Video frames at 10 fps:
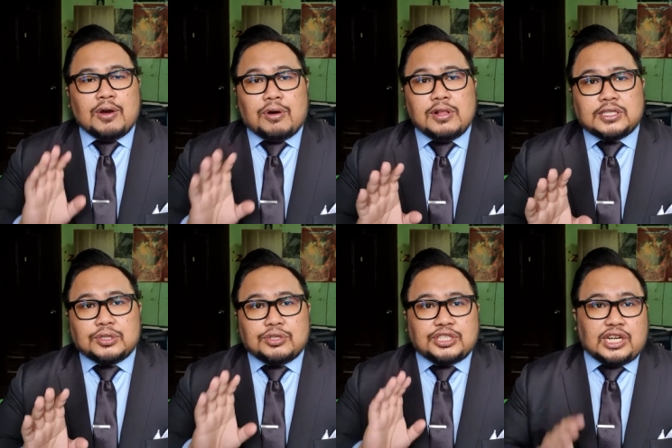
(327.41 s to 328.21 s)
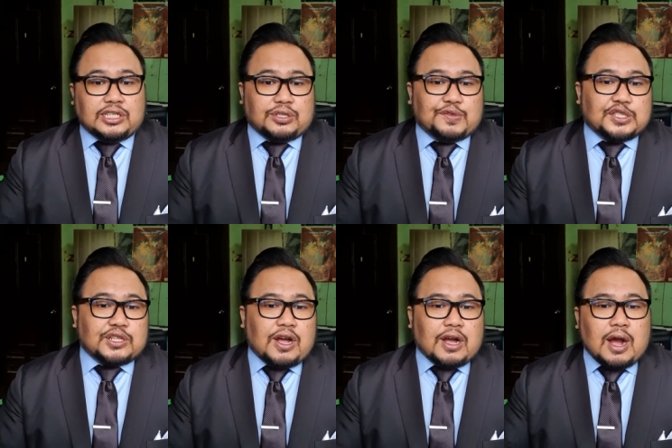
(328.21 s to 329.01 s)
Also, shares of
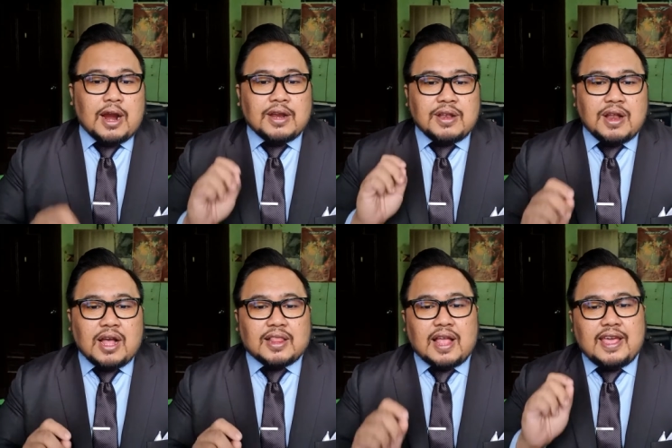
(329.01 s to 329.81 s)
stock are not